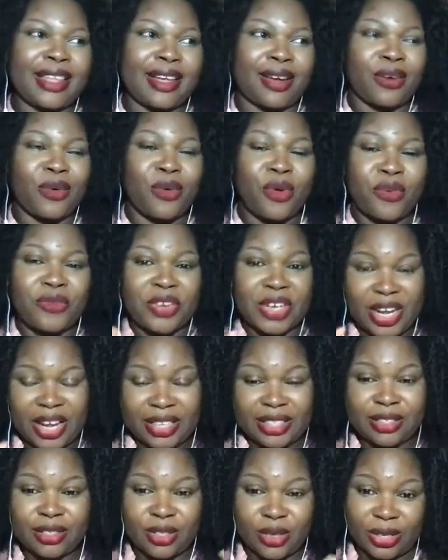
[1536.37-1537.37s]
the
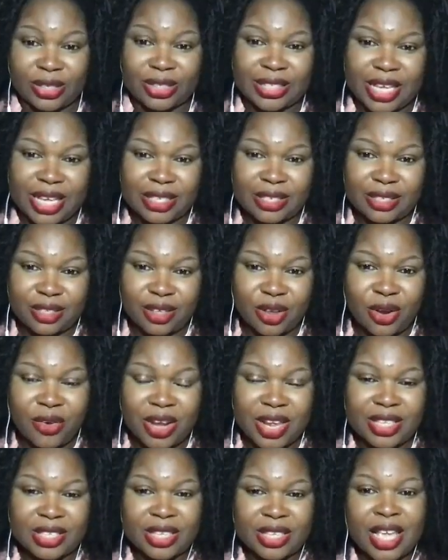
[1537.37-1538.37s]
overnight success
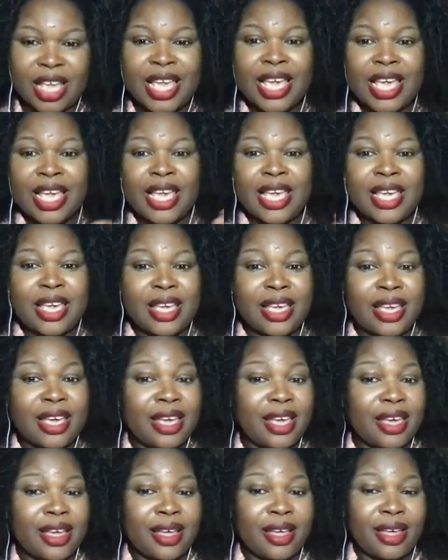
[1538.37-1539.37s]
stories,
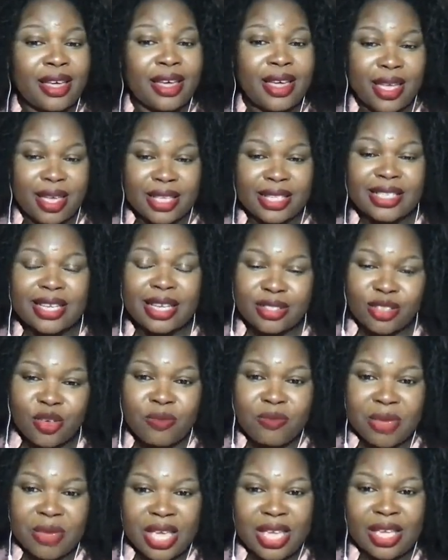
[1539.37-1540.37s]
it
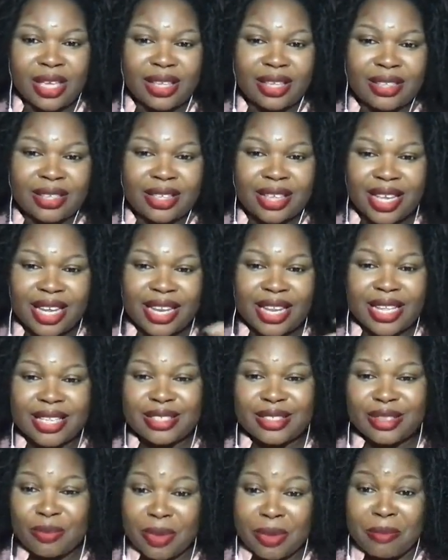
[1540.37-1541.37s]
to me it
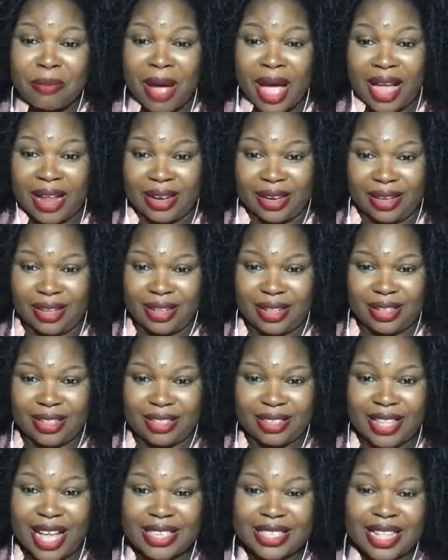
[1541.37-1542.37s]
needs to be banned.
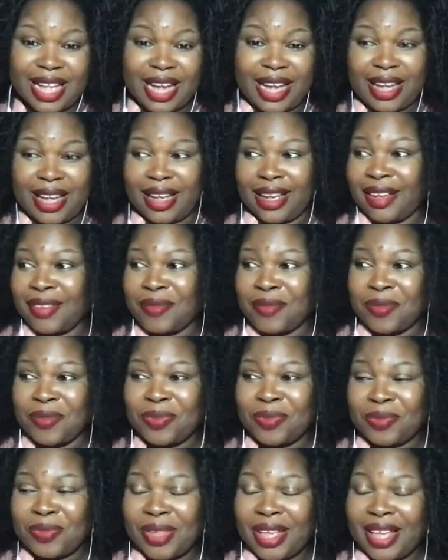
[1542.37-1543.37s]
That's like,
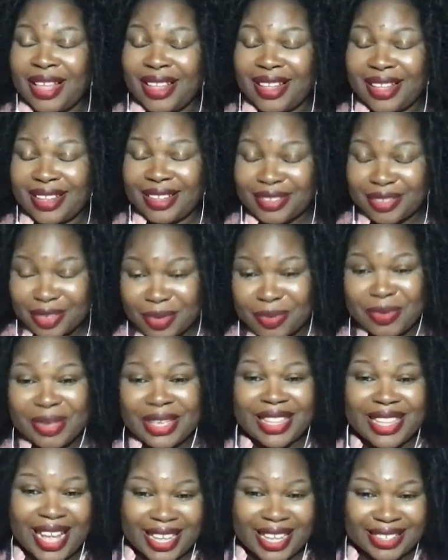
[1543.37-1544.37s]
to
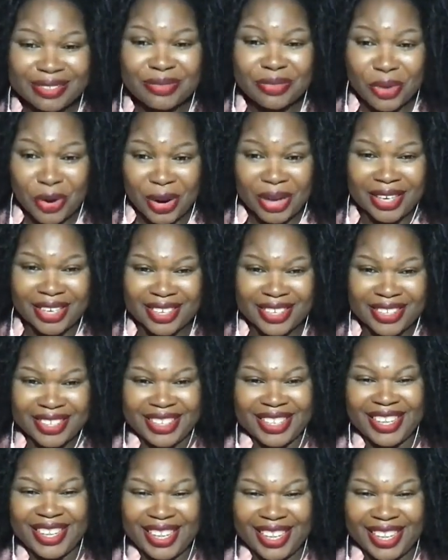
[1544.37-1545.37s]
me, that's fraud.
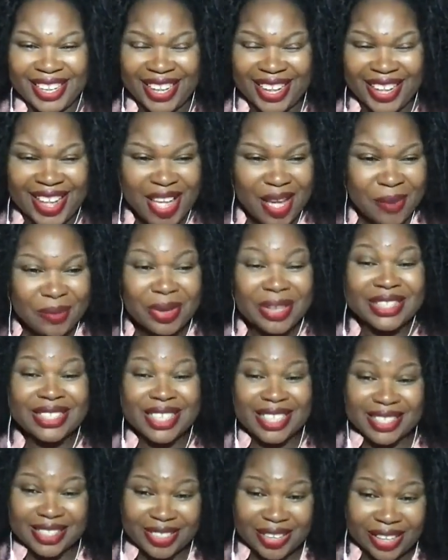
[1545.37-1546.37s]
Because
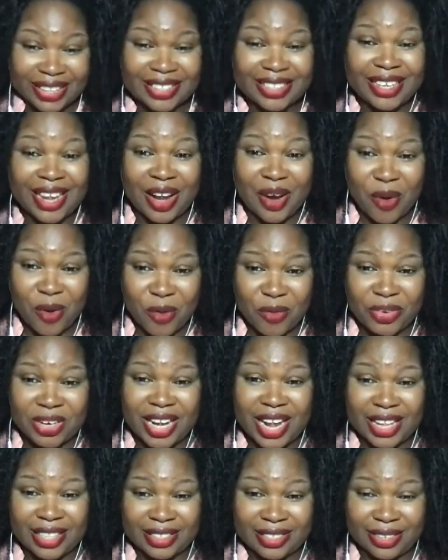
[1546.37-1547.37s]
there's nothing like
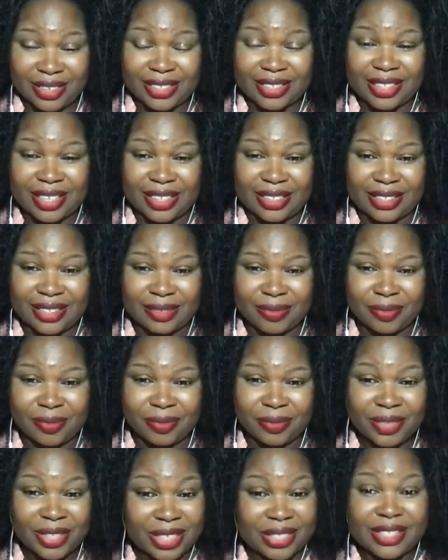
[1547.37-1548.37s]
overnight success.
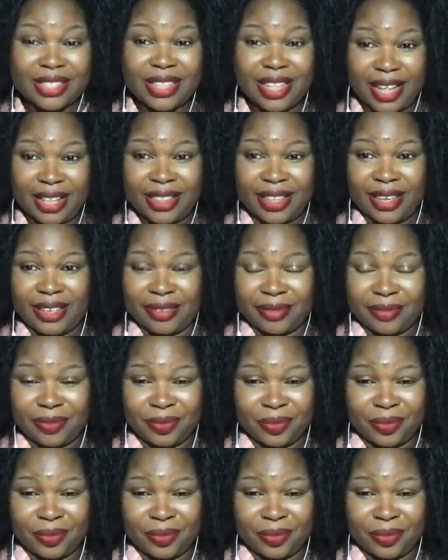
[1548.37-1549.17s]
There's nothing.